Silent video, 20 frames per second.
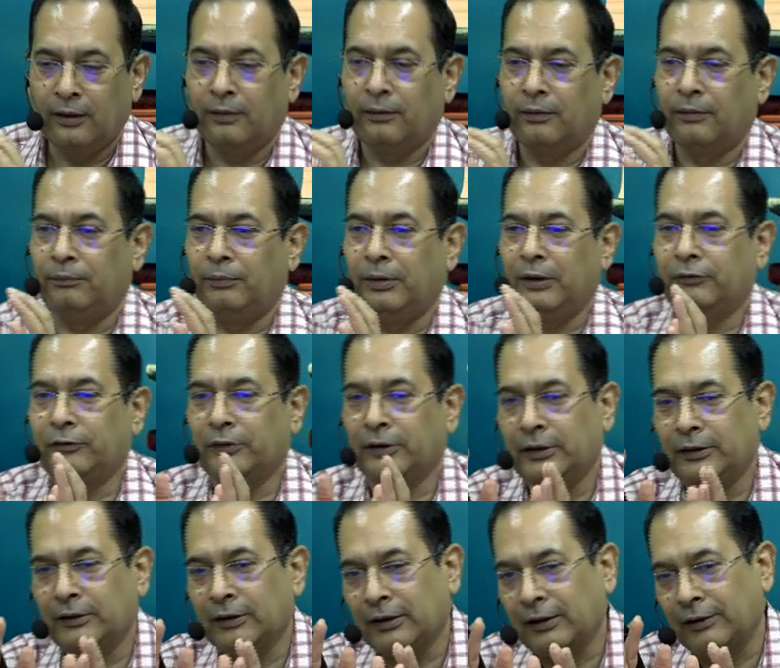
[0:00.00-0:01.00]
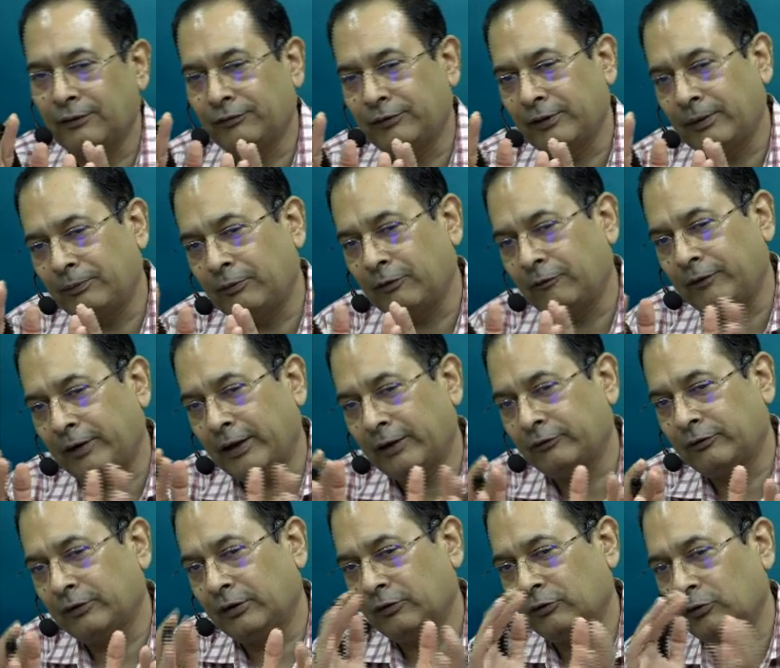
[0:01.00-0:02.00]
Basically, the concept of tax year
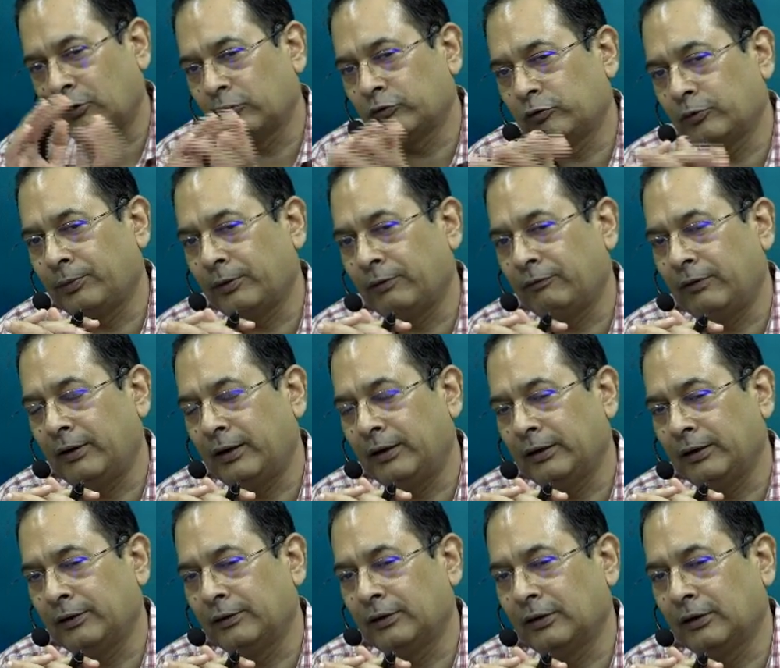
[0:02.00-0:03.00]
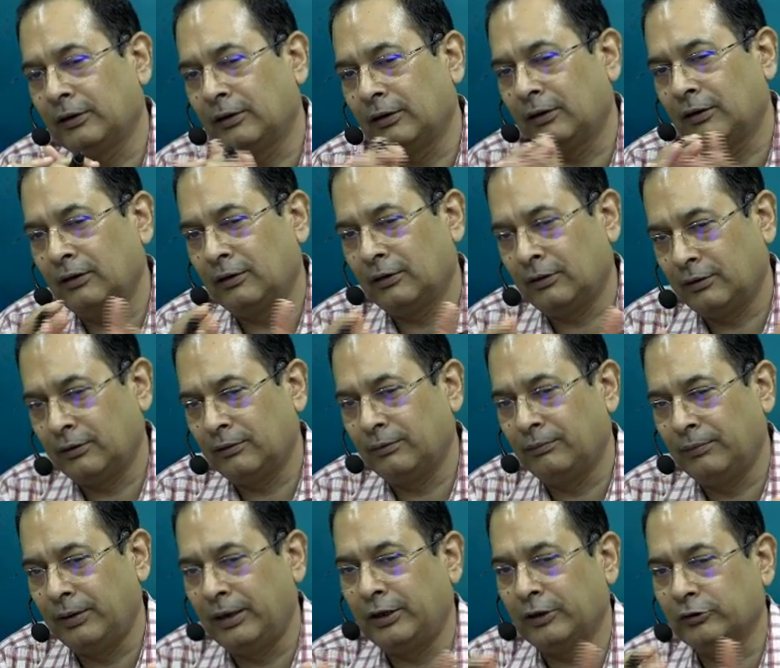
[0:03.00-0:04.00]
is also prevalent in the
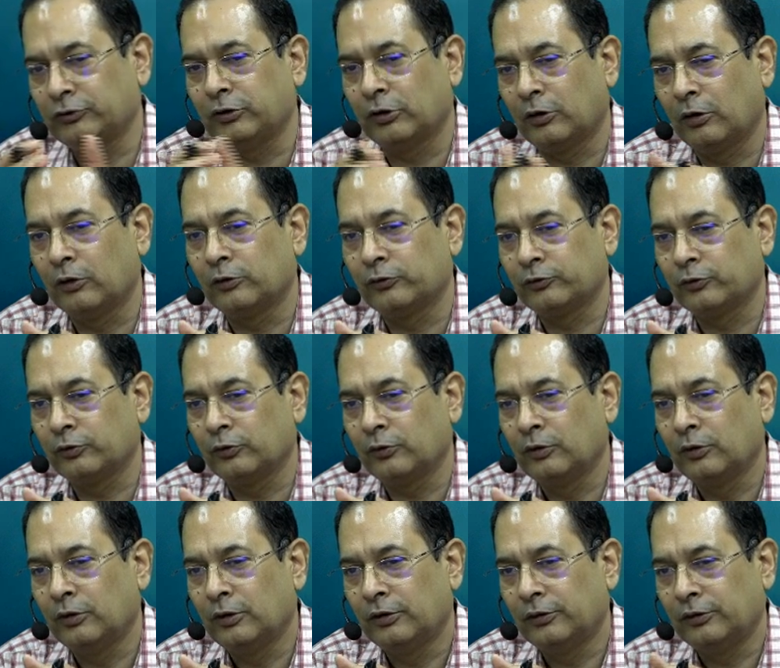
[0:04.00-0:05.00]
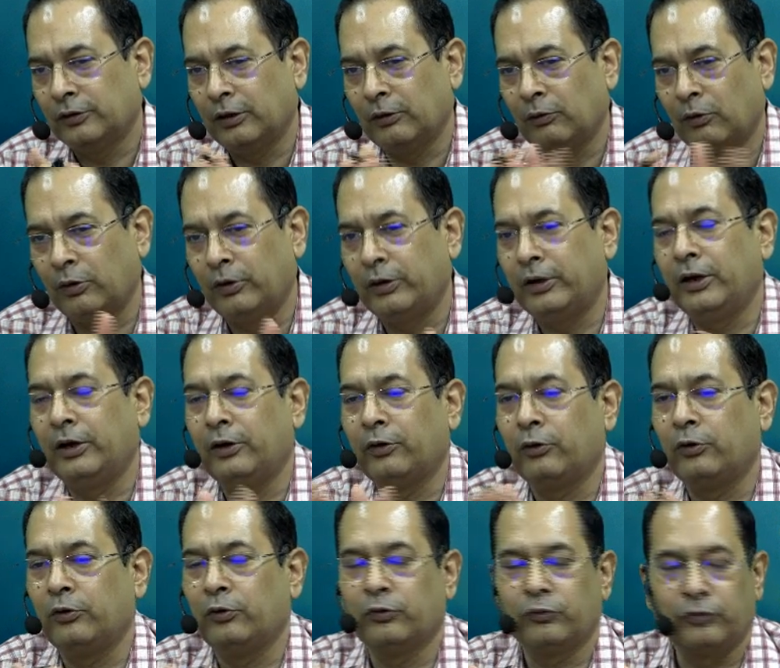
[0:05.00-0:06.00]
British law also. They have already
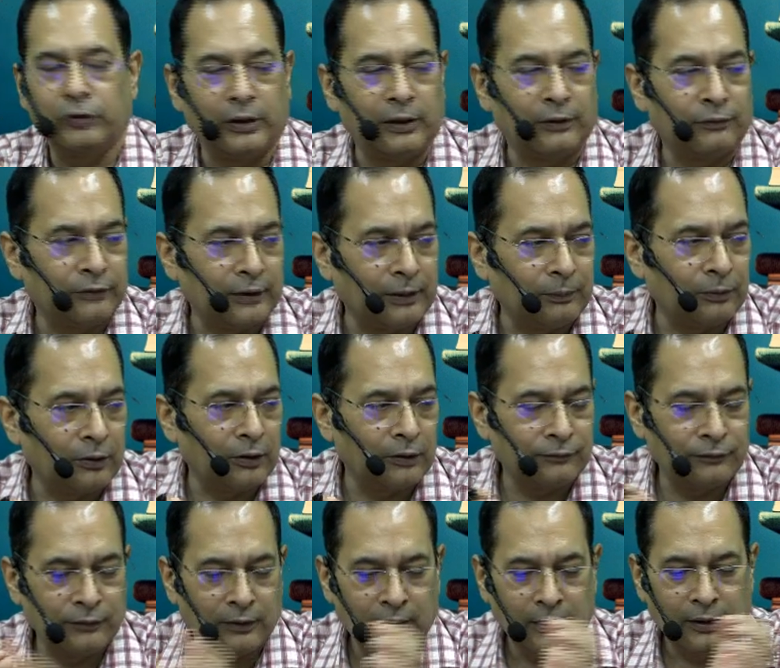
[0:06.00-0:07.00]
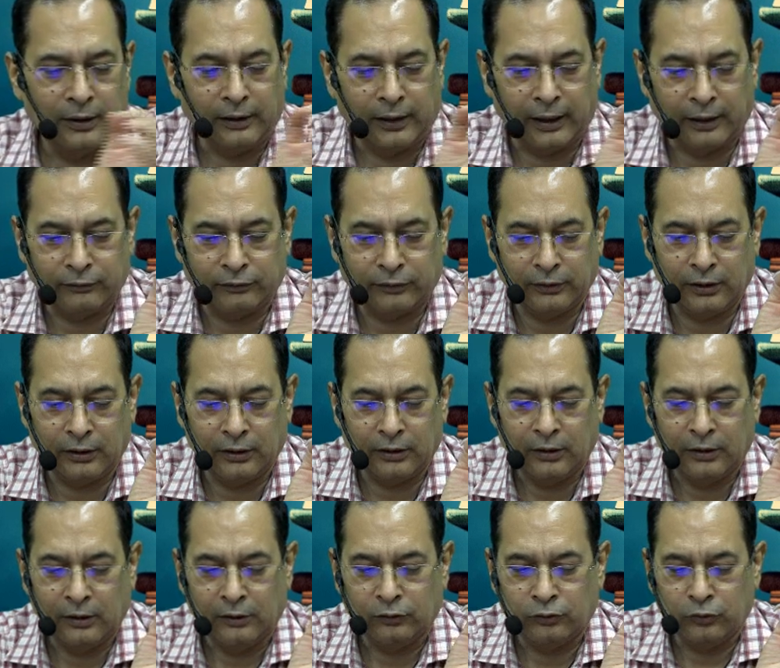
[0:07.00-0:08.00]
introduced the concept of tax year.
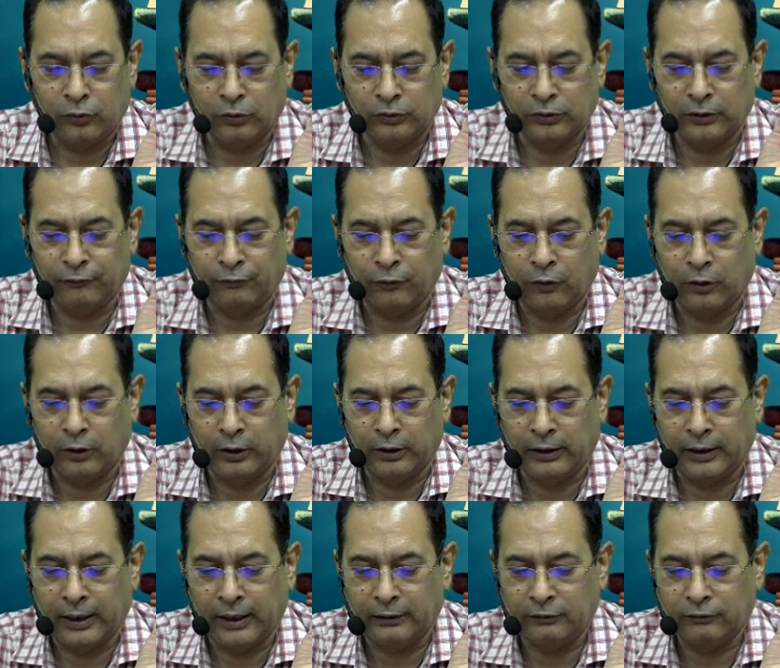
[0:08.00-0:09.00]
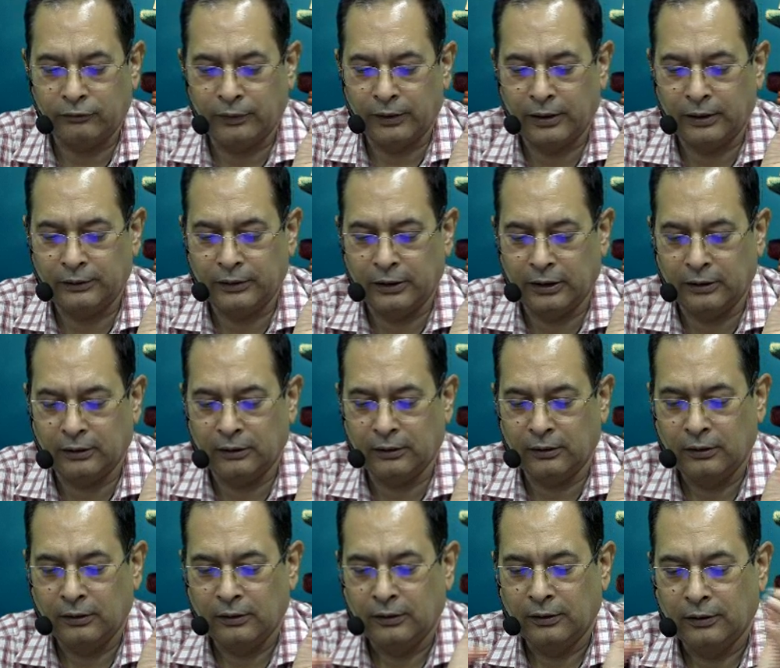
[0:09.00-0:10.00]
So on the following lines we are there
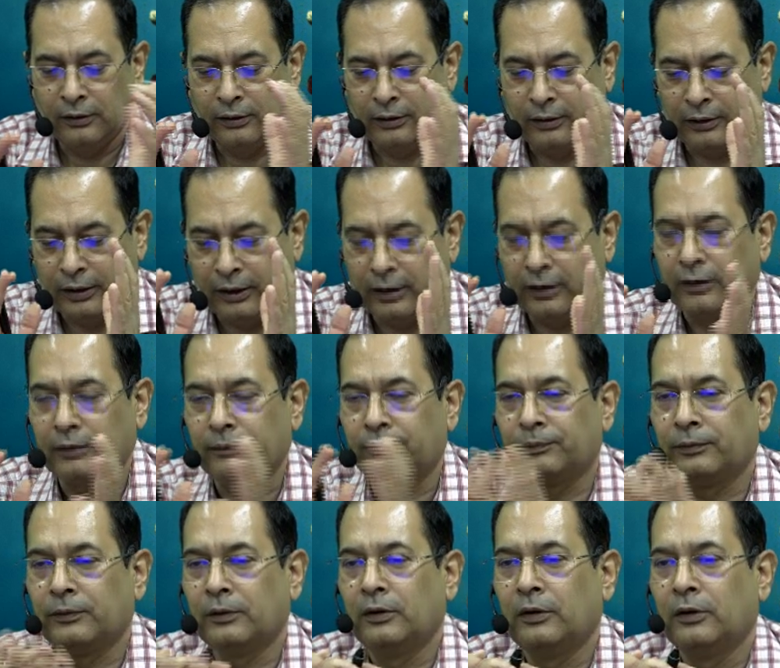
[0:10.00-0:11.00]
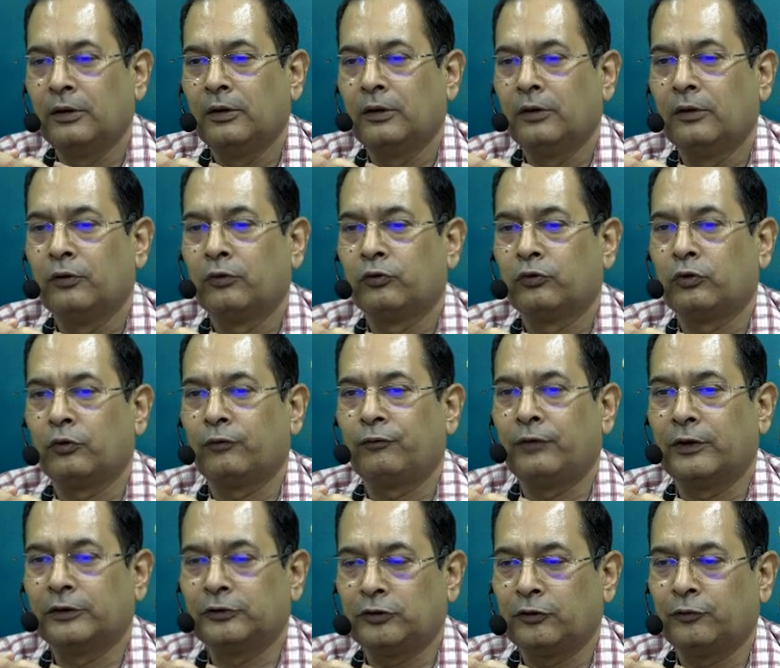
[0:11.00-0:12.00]
here. So
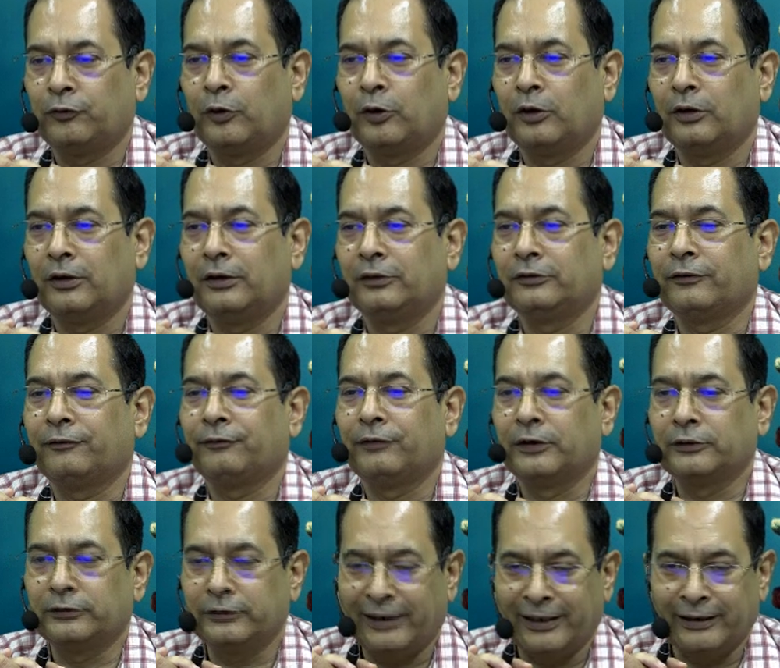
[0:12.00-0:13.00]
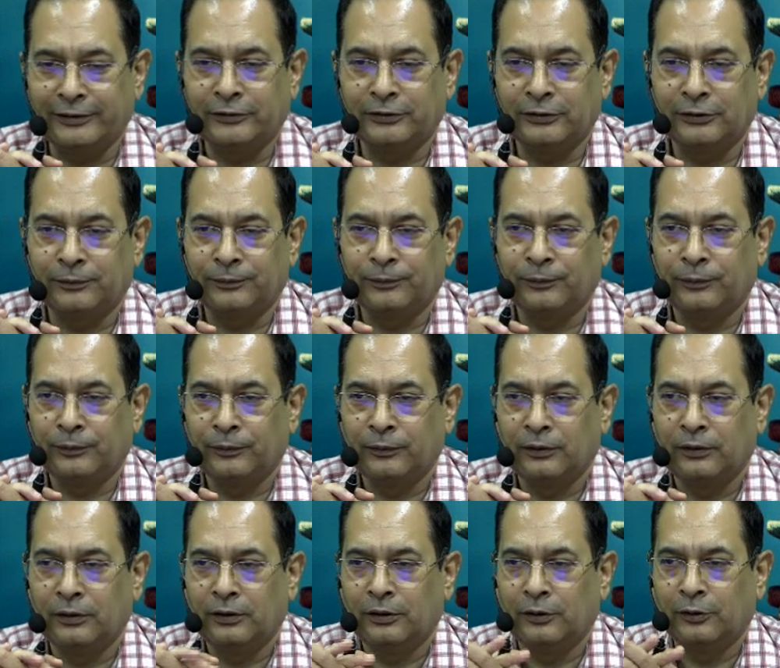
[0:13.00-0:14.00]
first of all, it's a first lecture.
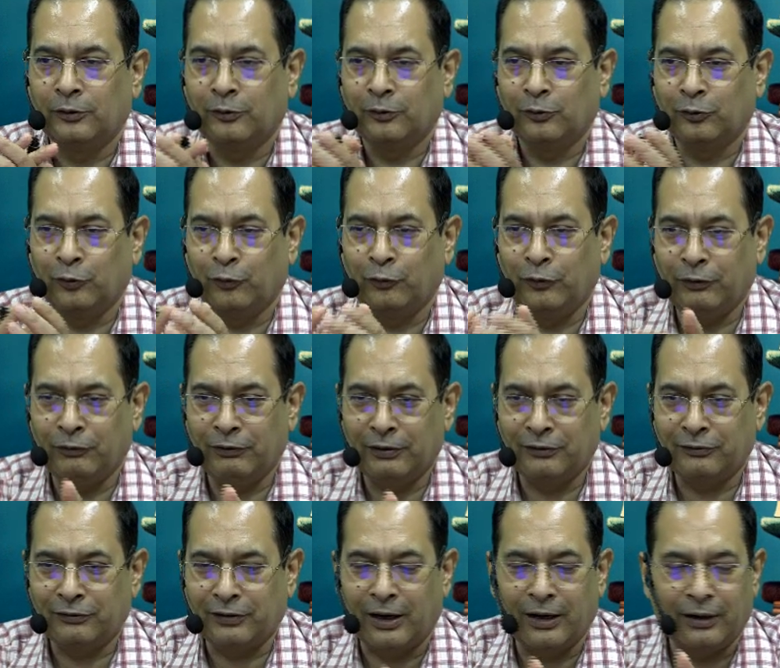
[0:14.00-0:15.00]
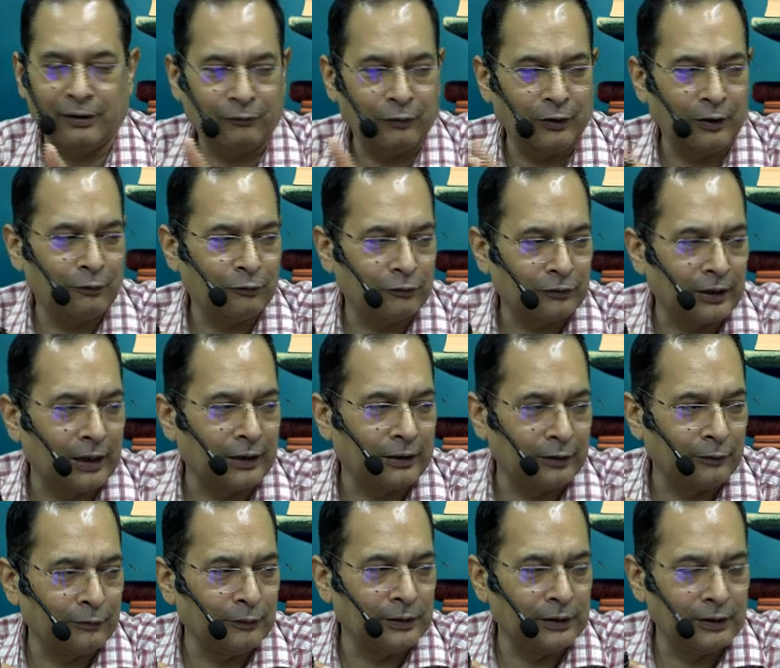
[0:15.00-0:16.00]
So we have started with
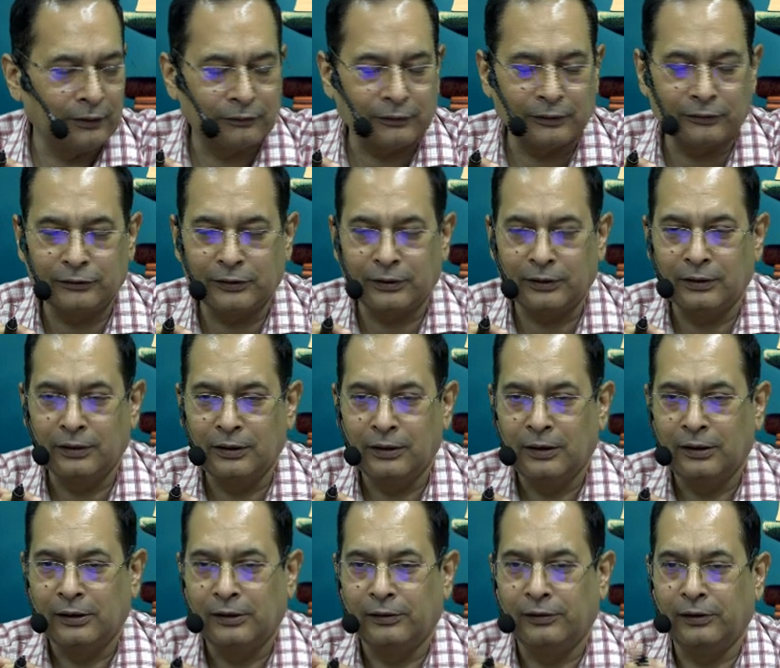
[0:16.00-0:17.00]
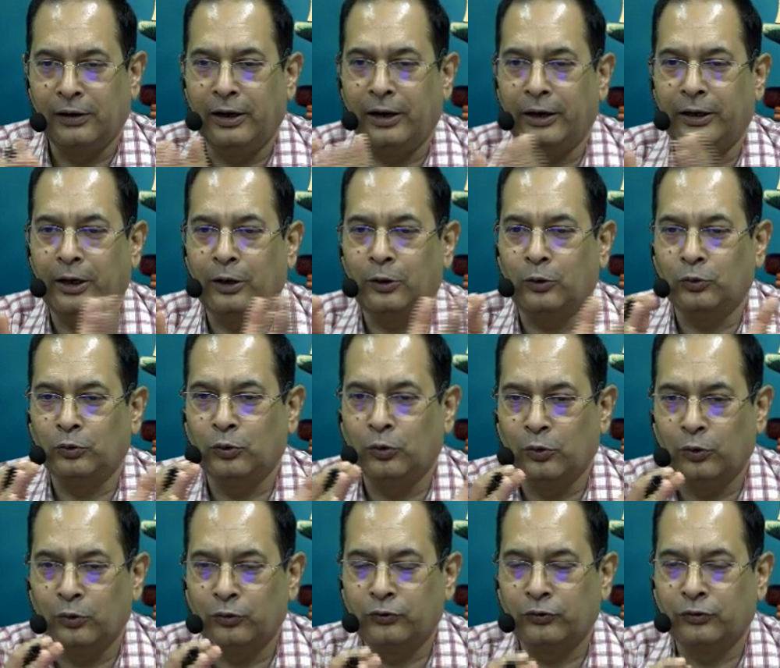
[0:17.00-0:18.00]
the discussion relating to
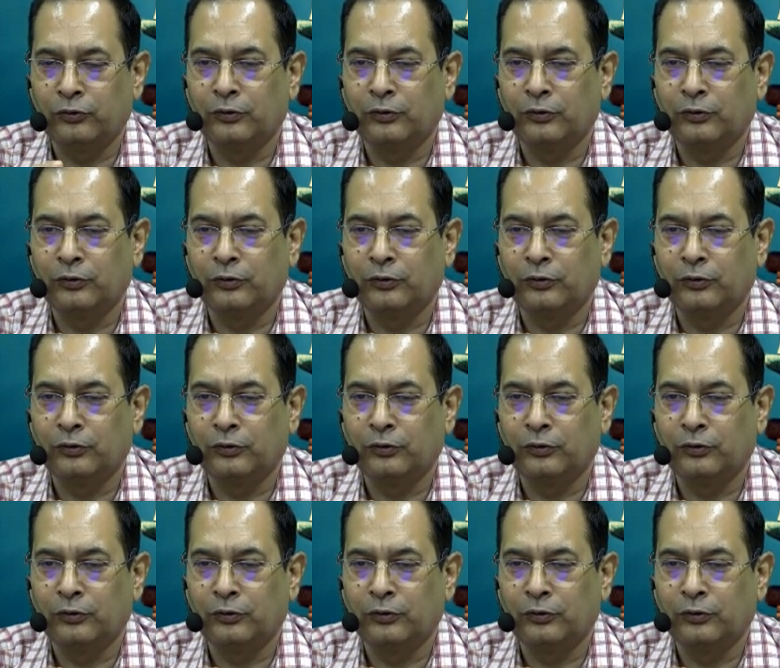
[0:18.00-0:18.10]
those